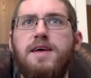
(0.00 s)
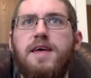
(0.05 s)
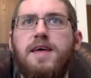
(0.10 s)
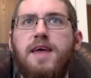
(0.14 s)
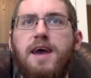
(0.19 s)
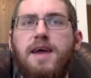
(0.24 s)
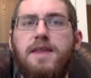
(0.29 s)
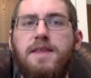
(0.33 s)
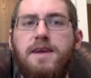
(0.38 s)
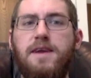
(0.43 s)

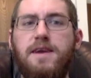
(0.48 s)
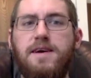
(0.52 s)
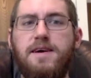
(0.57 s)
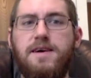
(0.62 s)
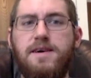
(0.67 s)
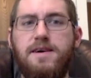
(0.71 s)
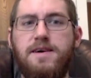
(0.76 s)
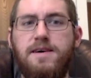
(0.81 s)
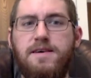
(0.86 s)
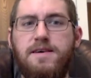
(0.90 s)
yeah, they
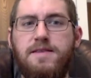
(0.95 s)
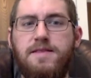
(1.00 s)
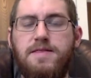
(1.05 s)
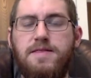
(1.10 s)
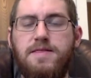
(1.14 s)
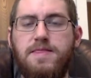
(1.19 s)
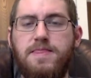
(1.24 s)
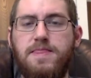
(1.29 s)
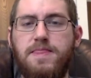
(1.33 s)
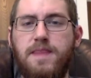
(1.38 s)
uh,
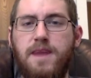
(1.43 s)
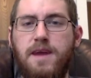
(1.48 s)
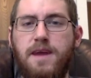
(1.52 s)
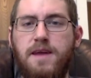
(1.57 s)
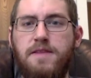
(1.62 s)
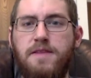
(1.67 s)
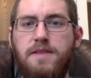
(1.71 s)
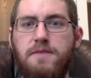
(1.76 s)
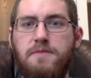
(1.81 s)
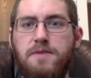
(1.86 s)

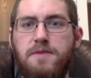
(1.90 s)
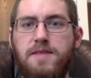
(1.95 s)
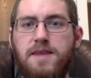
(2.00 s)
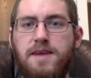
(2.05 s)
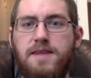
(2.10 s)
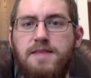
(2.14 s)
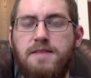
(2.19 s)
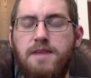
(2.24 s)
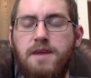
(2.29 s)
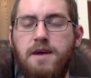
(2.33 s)
kind of
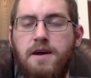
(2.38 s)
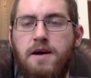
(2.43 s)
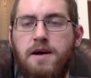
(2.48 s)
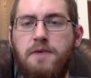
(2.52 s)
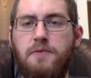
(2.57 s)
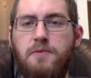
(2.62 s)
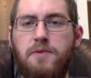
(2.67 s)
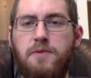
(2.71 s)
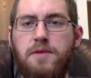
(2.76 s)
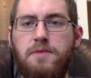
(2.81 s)
realized like, all
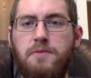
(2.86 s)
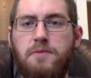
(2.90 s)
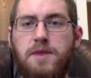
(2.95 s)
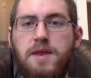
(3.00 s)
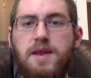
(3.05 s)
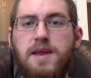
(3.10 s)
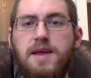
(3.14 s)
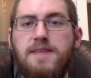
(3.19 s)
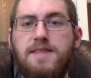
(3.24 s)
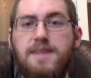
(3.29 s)
right, we, we
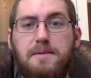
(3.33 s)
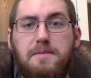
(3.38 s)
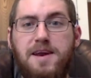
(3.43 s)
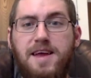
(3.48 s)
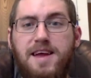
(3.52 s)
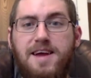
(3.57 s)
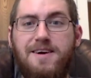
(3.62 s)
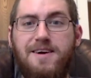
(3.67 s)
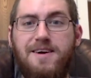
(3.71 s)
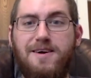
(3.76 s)
need to get
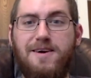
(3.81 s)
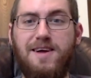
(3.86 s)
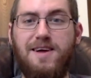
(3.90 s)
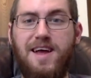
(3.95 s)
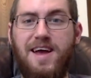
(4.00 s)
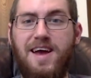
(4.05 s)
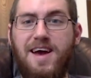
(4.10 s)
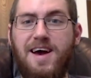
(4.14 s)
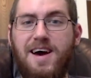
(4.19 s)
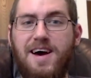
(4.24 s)
somebody here,
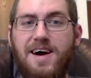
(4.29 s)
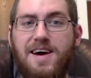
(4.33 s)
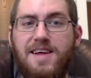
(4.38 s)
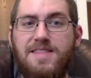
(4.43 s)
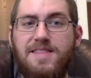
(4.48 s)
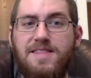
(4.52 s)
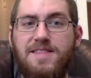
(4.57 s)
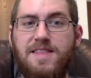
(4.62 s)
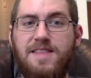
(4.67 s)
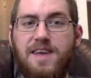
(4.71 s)

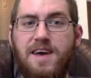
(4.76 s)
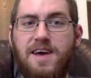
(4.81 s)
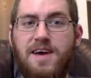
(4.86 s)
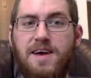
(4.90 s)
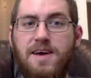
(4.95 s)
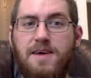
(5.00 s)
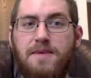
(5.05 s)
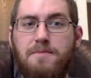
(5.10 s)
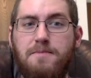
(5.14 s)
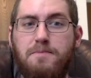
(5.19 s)
and
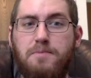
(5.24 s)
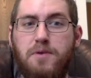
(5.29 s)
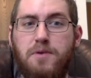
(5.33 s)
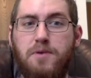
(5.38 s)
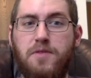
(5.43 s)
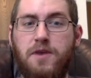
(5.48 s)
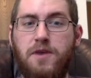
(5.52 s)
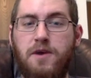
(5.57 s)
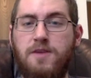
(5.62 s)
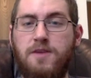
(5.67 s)
they
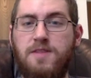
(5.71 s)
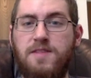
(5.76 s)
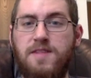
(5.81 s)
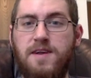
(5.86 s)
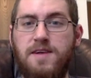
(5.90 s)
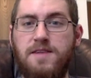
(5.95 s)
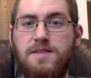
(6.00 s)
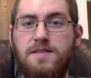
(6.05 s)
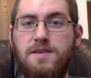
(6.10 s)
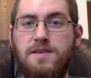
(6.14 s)
put the hard
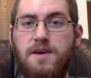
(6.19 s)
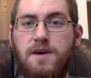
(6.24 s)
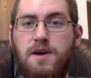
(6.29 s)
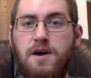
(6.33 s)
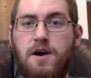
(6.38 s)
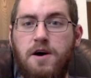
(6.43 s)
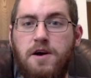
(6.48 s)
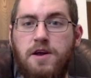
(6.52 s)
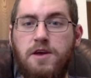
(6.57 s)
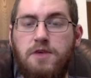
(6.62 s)
sell
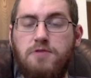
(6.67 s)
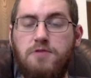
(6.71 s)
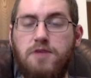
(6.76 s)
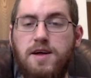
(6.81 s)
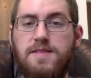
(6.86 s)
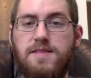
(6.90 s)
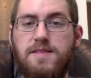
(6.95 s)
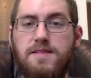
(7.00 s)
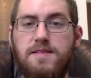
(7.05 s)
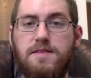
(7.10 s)
on, on
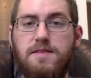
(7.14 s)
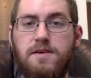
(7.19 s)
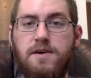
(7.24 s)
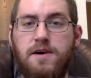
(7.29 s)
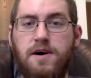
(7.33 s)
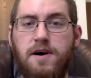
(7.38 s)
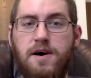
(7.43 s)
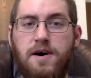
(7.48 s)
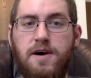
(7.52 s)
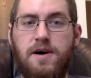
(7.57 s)
Ulis,
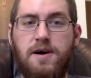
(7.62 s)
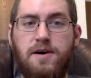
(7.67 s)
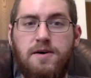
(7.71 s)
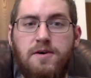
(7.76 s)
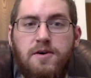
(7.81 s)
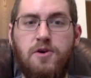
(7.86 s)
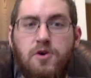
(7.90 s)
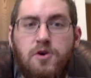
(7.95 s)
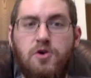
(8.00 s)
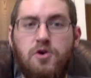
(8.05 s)
uh,
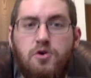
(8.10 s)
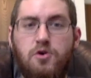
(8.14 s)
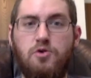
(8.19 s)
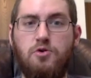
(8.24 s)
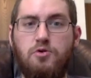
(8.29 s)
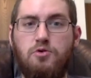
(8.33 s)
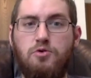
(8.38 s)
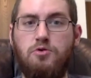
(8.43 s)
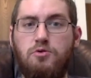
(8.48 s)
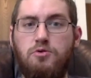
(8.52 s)

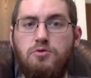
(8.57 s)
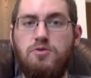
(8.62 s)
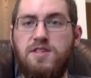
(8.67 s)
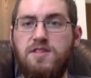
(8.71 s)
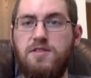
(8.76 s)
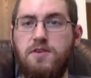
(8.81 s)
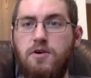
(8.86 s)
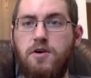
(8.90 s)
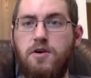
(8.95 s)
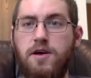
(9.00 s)
who
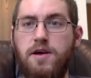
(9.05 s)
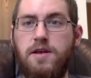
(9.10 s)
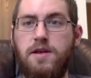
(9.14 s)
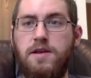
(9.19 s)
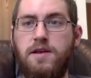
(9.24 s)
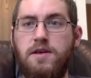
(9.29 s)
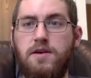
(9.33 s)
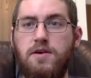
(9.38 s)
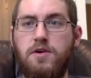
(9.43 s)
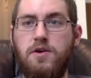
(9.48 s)

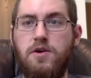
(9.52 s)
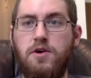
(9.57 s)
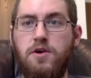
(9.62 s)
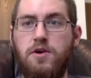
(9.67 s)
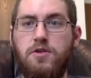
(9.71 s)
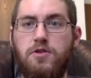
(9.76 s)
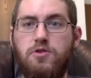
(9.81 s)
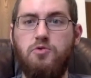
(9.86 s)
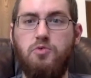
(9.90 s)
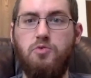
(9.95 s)
started
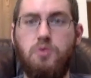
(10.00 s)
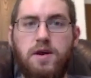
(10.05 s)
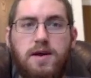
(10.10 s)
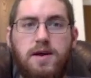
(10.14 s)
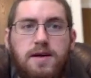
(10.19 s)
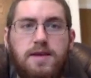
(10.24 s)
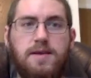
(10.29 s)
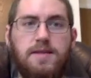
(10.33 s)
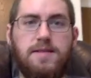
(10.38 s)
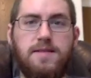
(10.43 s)

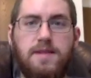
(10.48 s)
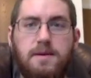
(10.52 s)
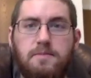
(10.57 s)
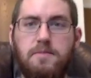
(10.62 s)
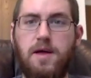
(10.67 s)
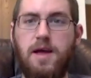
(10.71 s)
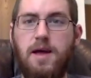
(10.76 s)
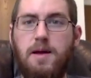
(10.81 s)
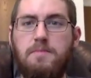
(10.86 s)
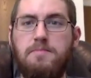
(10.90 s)
twenty
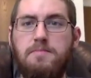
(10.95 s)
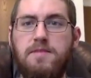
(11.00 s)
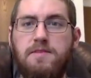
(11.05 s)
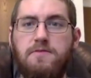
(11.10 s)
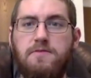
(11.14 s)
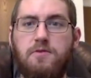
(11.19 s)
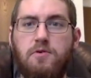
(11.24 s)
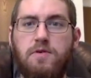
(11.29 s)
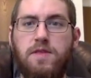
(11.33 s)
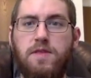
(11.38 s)
some games
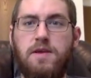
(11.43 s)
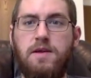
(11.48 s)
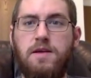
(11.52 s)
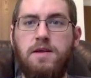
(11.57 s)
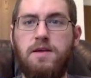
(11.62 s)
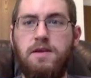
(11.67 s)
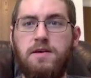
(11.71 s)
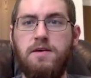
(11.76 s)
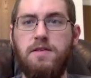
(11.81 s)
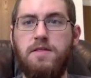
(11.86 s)
for
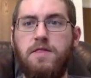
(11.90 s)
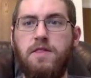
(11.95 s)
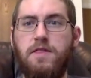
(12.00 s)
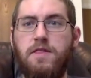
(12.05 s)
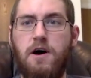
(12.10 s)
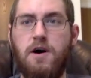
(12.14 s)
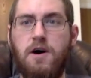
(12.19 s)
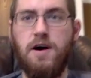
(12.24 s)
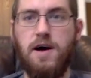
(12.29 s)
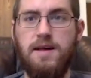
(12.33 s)
the
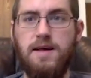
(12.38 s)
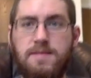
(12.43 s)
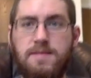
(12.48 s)
the Hawkeyes.